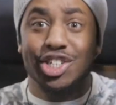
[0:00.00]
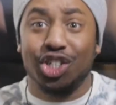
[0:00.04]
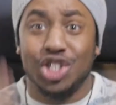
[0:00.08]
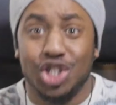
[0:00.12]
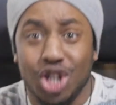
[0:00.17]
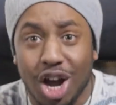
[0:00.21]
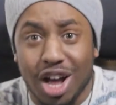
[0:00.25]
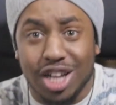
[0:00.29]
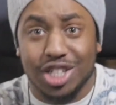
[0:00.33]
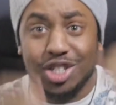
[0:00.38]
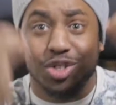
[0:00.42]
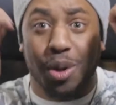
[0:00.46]

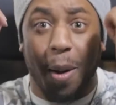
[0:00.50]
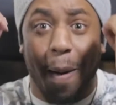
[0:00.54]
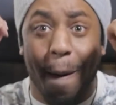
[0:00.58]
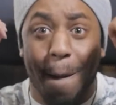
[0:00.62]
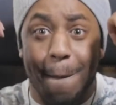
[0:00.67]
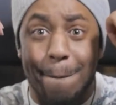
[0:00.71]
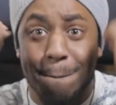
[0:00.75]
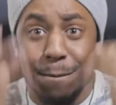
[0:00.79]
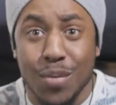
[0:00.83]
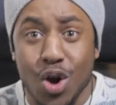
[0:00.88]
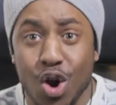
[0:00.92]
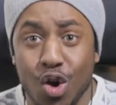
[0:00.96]
just
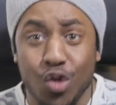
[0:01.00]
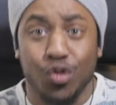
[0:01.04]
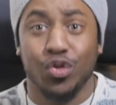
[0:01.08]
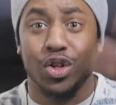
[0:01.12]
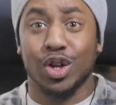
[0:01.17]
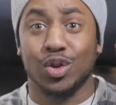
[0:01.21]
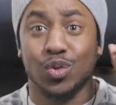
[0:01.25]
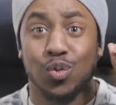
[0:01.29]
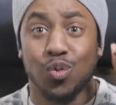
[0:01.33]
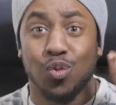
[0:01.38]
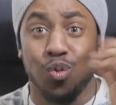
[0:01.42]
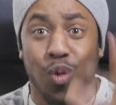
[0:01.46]
move
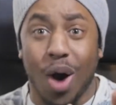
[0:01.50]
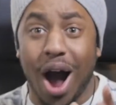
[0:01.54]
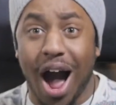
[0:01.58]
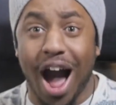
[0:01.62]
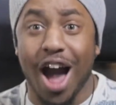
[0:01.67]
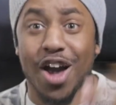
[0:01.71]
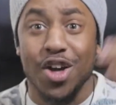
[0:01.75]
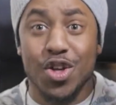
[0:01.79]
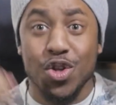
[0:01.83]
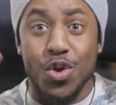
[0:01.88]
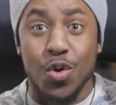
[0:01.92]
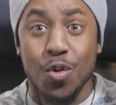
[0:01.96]
this?
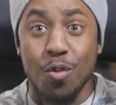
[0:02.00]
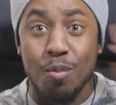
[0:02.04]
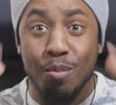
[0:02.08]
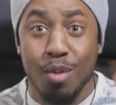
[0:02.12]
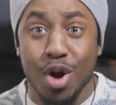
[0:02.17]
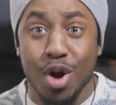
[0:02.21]
Why you